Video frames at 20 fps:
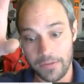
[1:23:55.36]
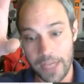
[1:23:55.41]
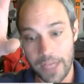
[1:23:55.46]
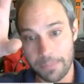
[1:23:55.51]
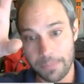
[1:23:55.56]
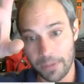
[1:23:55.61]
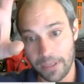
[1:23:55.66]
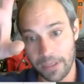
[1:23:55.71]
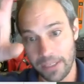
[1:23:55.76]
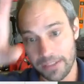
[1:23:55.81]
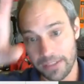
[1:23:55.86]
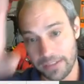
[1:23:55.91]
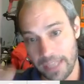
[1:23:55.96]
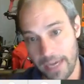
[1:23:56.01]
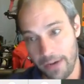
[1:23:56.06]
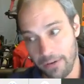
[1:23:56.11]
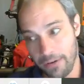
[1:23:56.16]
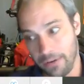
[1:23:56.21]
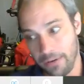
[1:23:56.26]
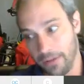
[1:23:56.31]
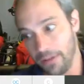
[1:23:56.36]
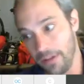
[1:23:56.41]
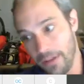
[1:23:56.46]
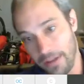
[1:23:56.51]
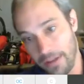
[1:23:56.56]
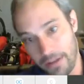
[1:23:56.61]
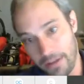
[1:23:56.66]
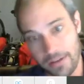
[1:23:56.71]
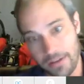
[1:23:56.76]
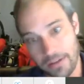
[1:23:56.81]
vapor is down
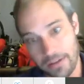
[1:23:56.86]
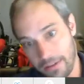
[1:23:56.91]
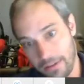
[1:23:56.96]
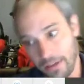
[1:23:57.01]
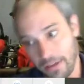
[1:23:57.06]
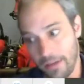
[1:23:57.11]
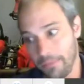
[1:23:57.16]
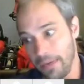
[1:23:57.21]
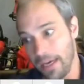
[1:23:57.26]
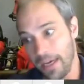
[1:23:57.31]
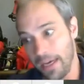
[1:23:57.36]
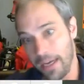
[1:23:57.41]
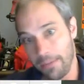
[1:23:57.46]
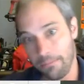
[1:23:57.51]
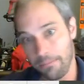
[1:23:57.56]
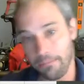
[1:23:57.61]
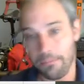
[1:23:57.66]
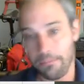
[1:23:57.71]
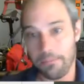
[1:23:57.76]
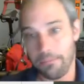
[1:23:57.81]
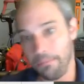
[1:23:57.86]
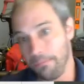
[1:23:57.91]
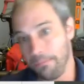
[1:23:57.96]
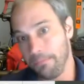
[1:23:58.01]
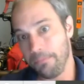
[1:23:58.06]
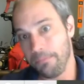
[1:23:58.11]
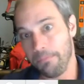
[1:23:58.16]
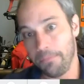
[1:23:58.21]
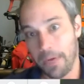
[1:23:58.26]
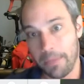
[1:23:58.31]
on
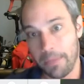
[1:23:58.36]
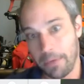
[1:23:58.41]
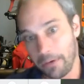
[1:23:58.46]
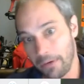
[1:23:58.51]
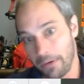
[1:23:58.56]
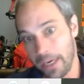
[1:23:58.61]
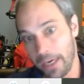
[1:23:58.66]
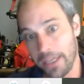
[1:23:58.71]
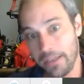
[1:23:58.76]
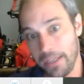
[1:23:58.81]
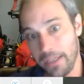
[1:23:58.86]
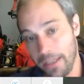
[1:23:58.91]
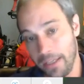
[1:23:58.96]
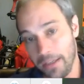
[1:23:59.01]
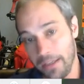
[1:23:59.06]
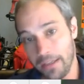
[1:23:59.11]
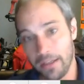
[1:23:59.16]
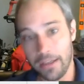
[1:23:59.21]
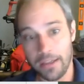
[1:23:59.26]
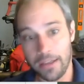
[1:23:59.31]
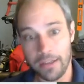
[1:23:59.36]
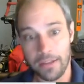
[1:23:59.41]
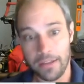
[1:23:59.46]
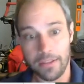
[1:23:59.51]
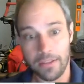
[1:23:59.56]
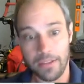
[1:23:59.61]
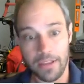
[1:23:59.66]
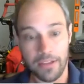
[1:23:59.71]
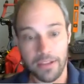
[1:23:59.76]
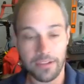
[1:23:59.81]
by my right knee.
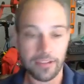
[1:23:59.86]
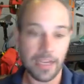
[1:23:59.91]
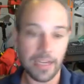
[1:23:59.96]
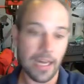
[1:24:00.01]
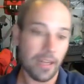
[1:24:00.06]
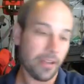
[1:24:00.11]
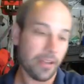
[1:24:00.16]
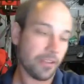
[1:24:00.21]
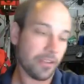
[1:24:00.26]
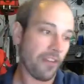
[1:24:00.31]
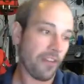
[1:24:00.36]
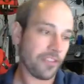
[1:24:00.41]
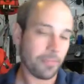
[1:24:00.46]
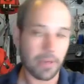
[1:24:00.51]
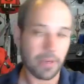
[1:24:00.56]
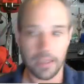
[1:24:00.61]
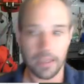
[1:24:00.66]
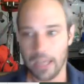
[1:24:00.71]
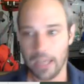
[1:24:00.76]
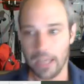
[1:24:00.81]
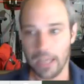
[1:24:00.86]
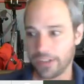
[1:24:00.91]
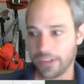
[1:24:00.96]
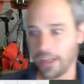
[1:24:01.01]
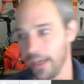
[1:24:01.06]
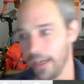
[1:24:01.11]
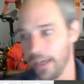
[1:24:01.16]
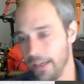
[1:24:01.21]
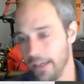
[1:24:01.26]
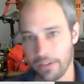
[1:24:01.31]
The solid is off to my left
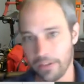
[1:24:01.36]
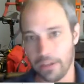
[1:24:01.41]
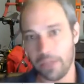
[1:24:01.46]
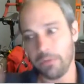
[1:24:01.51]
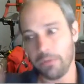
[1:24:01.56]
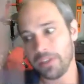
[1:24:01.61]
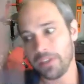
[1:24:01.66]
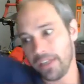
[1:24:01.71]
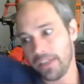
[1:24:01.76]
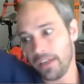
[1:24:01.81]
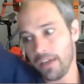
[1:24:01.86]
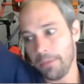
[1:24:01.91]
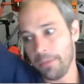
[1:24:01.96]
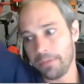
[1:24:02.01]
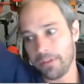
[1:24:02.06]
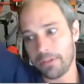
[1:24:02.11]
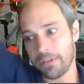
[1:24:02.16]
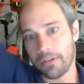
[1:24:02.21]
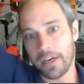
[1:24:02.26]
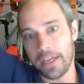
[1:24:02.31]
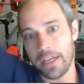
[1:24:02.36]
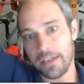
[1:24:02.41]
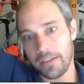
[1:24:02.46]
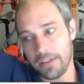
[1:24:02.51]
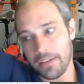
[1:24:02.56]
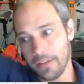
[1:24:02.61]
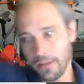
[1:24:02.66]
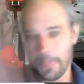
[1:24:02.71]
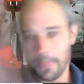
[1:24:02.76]
side, and the liquid's kind of up to the right